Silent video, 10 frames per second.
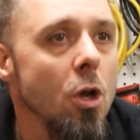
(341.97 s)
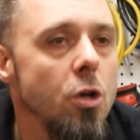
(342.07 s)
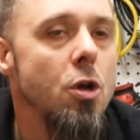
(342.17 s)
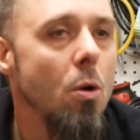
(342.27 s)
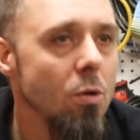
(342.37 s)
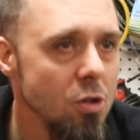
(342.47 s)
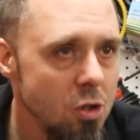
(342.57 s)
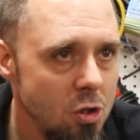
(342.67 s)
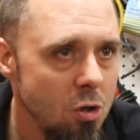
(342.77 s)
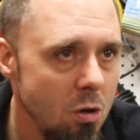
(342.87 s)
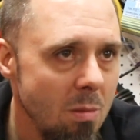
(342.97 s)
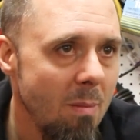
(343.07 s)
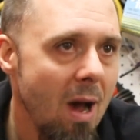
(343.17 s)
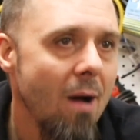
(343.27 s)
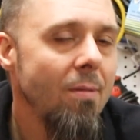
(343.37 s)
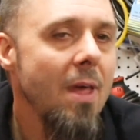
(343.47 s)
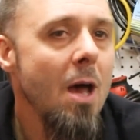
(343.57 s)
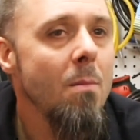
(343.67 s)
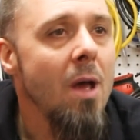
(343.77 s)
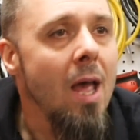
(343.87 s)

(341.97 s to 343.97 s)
Don't assume about them.